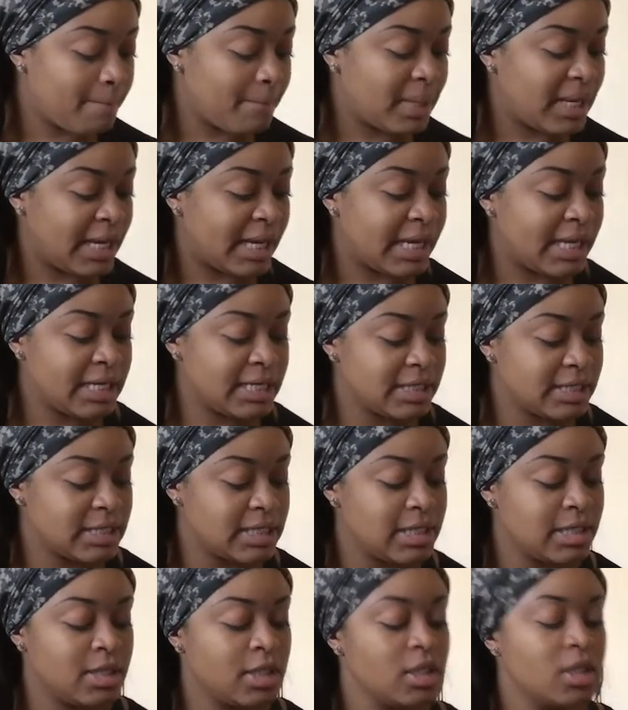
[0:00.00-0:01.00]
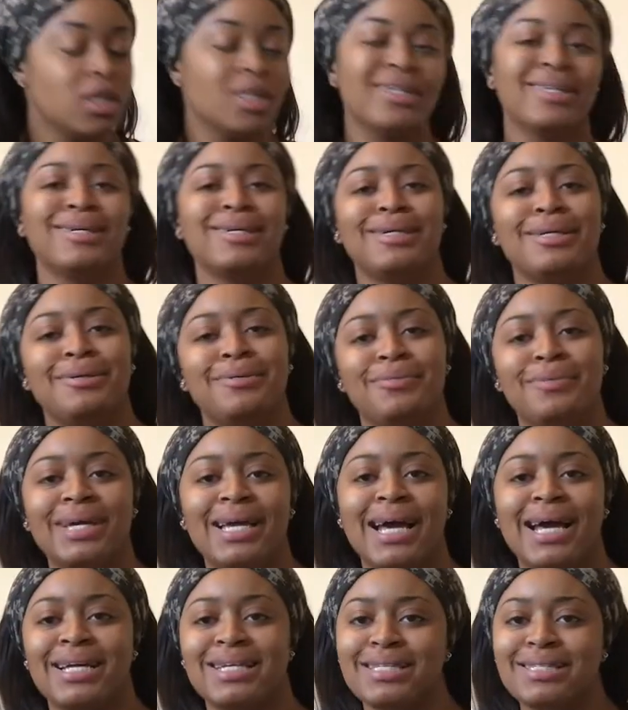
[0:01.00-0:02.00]
But we
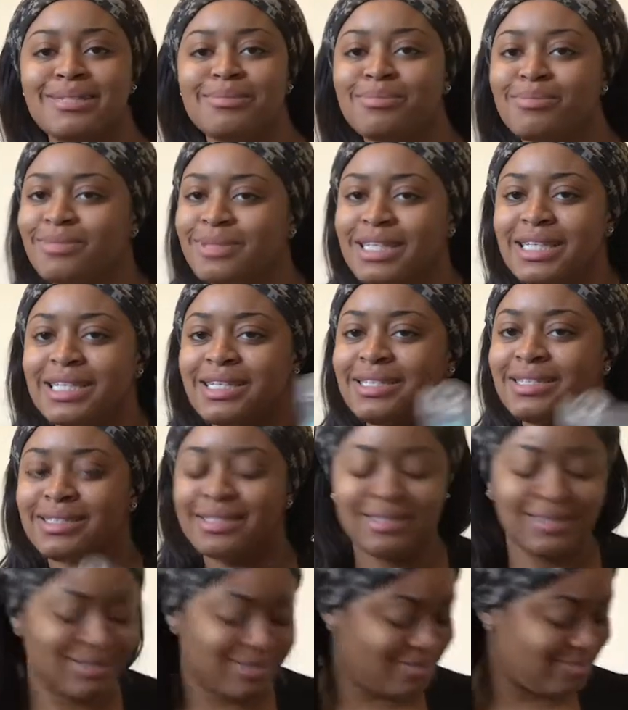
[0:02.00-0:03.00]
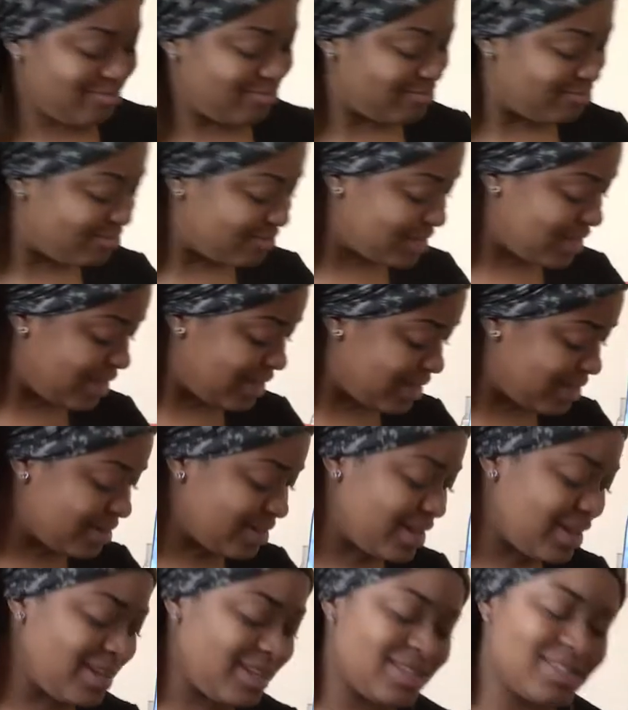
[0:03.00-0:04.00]
got some
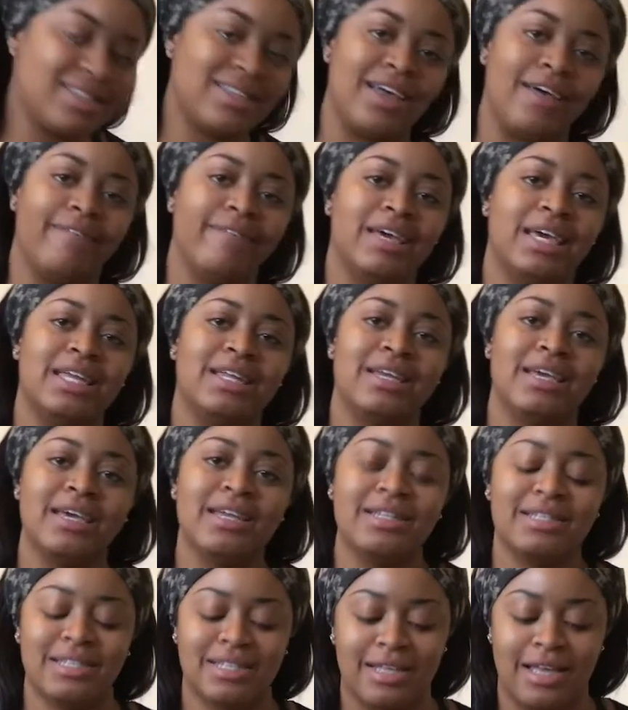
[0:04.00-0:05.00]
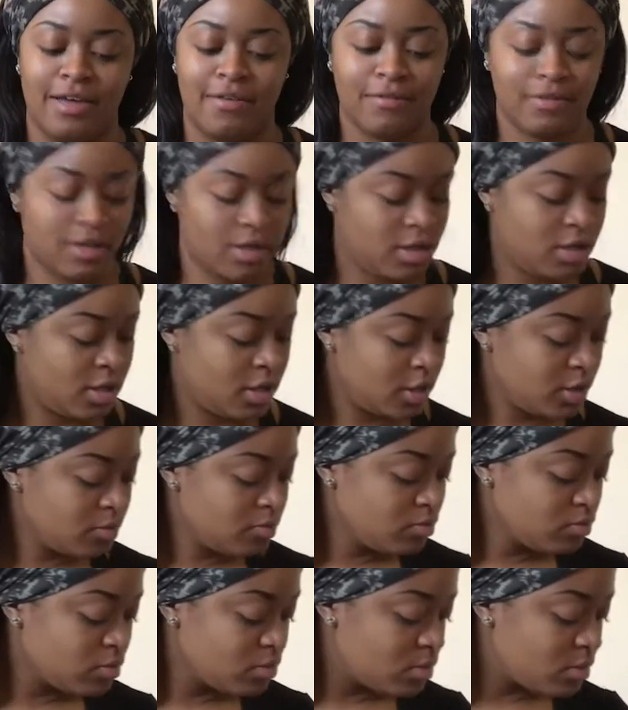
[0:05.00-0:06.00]
good stuff. Good stuff.
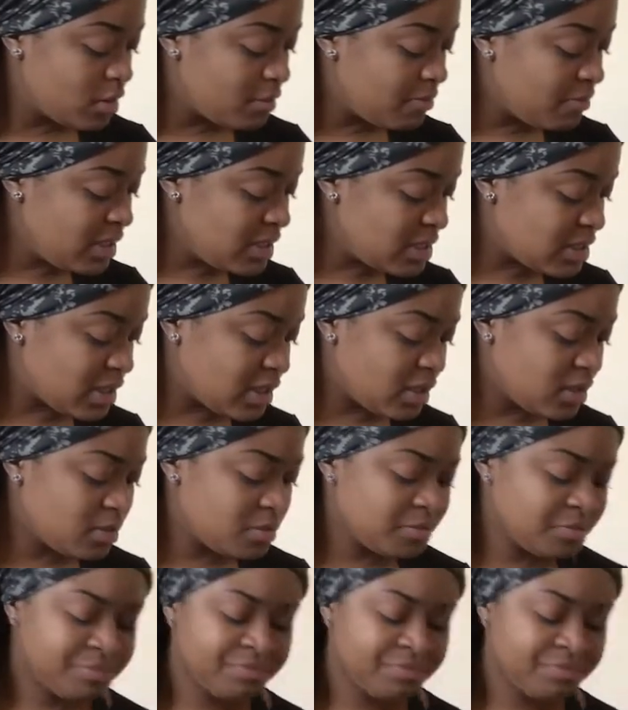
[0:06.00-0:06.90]
You see?